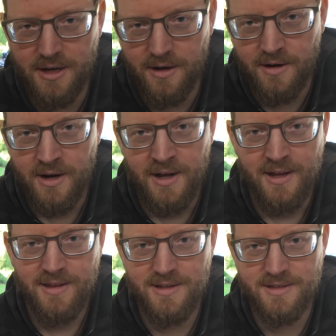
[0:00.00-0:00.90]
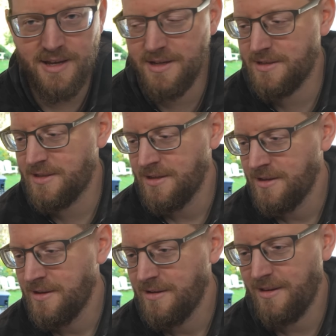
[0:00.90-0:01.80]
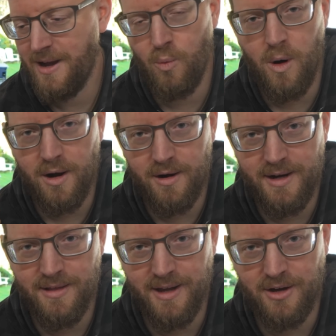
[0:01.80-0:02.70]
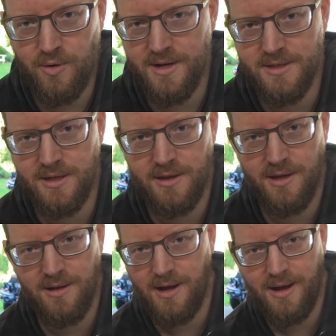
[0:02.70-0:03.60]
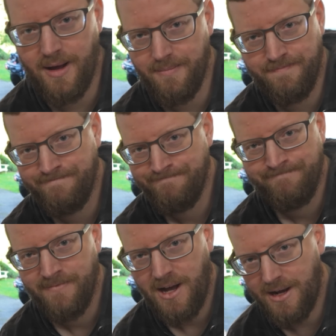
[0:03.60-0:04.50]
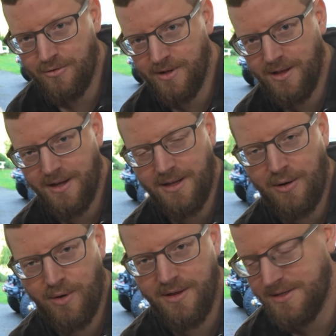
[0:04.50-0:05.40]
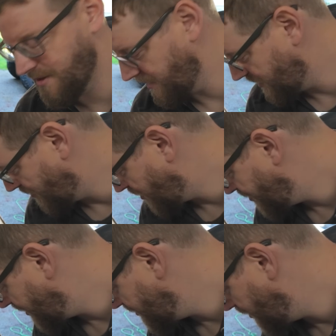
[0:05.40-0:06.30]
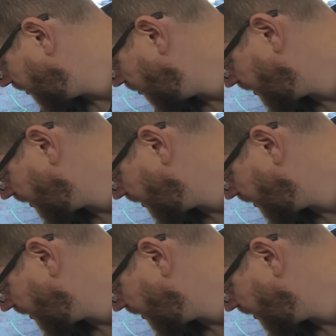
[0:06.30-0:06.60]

here. These things let water in like crazy. I don't really like, I wear these in the summer because they're low